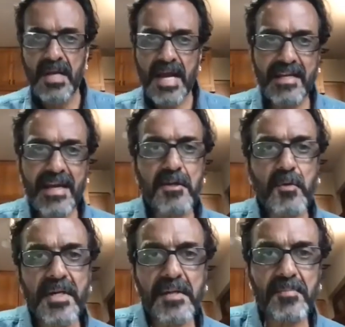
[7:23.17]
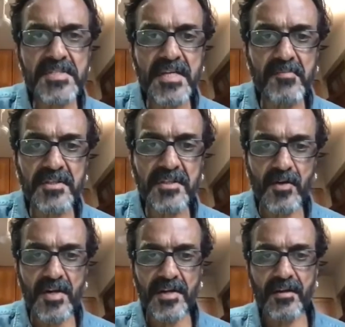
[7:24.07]
And can 20% be
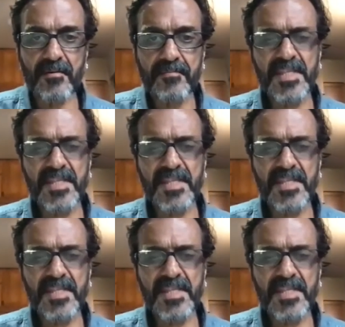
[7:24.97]
theoretical?